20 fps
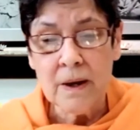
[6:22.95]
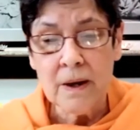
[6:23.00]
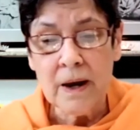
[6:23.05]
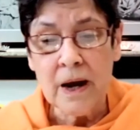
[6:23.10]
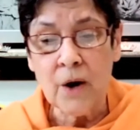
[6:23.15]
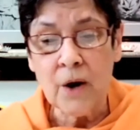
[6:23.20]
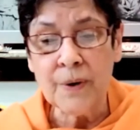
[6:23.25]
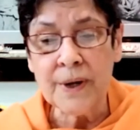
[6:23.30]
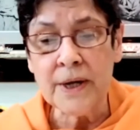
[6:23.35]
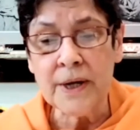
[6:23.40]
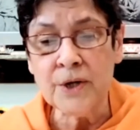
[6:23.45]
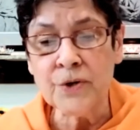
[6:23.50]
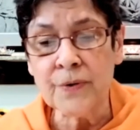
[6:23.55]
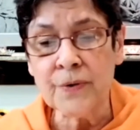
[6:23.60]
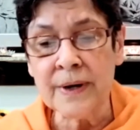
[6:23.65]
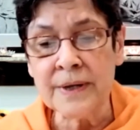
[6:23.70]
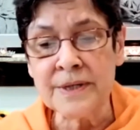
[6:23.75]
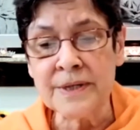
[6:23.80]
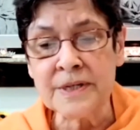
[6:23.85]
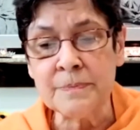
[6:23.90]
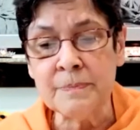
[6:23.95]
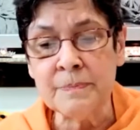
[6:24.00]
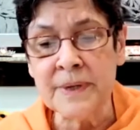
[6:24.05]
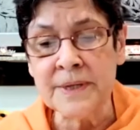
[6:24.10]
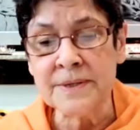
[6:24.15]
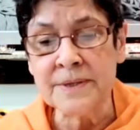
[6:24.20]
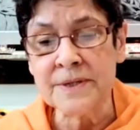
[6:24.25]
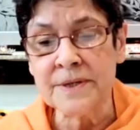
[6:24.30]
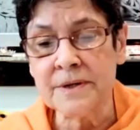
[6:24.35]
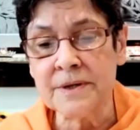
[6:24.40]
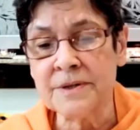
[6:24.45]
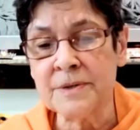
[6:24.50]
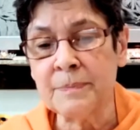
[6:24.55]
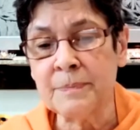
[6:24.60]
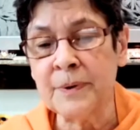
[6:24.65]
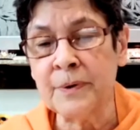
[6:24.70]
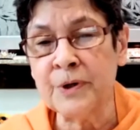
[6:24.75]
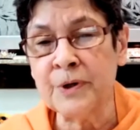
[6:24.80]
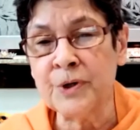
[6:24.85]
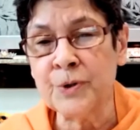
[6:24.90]
how he transmits
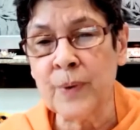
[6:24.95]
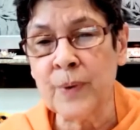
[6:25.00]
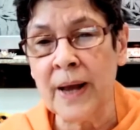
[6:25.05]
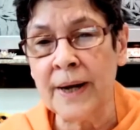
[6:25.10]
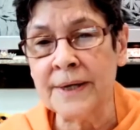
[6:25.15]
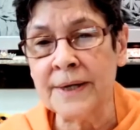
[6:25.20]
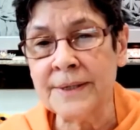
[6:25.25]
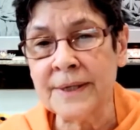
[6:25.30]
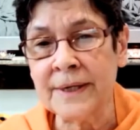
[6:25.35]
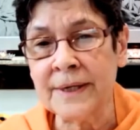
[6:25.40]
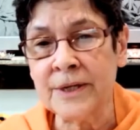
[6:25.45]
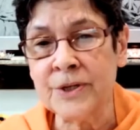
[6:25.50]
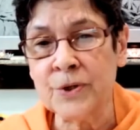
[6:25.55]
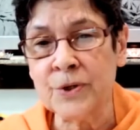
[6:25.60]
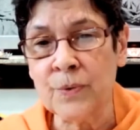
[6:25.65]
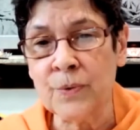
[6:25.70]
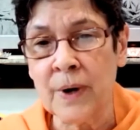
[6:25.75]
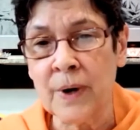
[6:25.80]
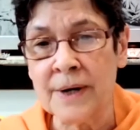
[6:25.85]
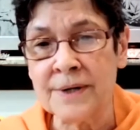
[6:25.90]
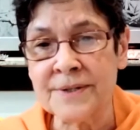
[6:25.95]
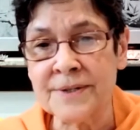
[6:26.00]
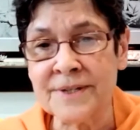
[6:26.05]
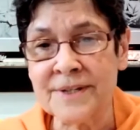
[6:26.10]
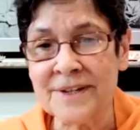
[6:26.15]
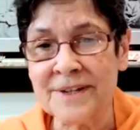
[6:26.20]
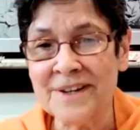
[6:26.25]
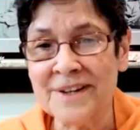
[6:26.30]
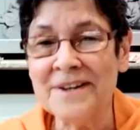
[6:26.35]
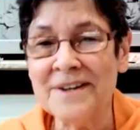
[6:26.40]
spirituality to us